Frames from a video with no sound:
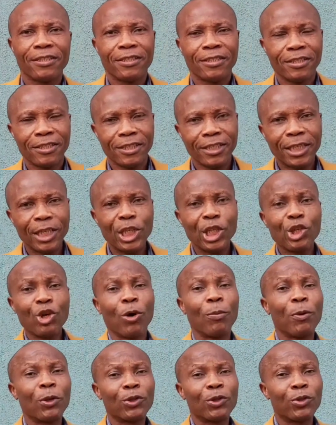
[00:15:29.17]
a new
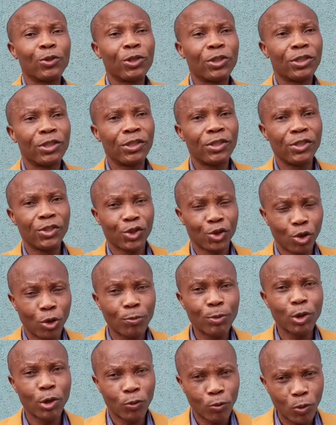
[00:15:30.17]
opportunity is coming
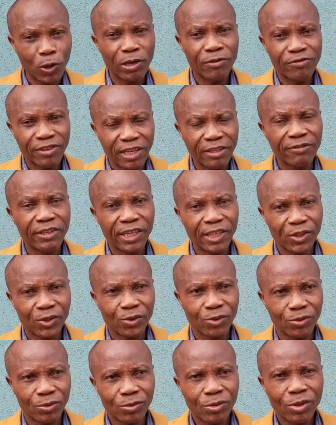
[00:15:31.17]
your way very, very soon.
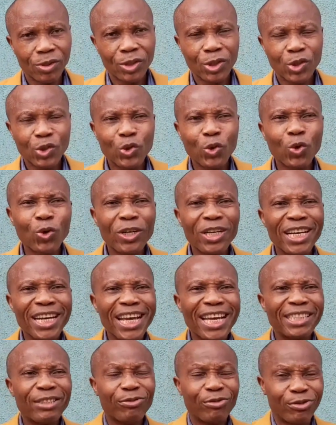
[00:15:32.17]
Don't
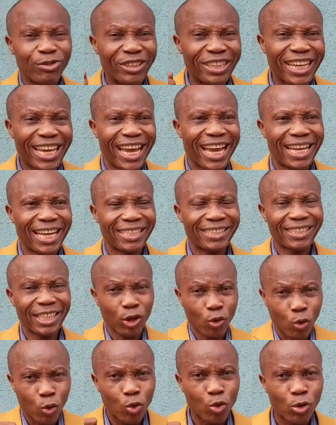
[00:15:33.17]
let fear take
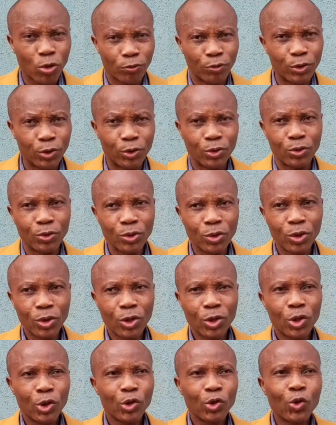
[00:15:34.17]
hold of you.
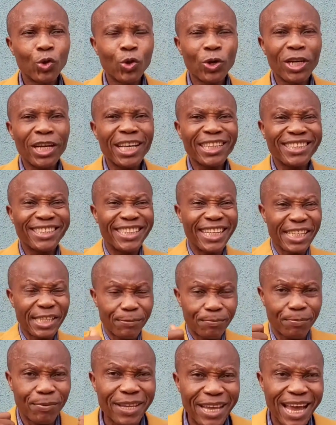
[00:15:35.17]
Don't let
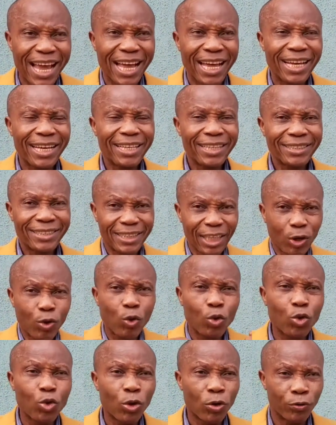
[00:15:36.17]
despair take
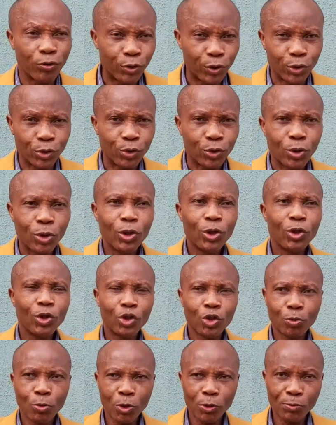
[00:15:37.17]
hold of you. You
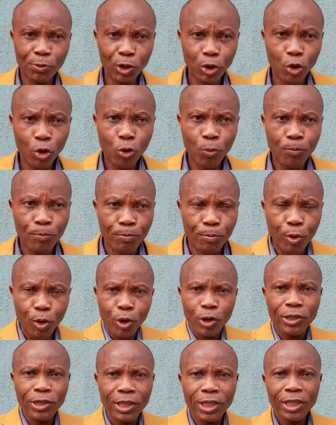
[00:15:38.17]
must be
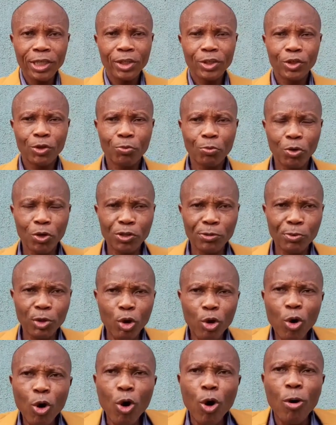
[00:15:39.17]
bold. You must be
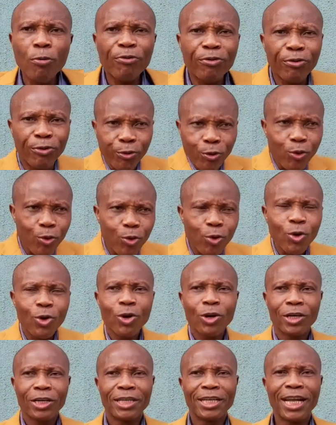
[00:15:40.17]
hopeful
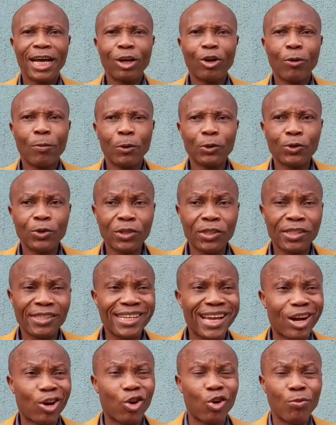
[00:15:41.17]
that opportunities
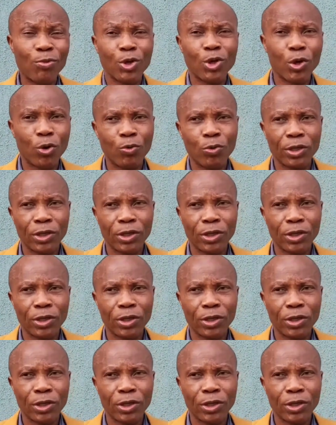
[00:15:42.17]
are coming your way.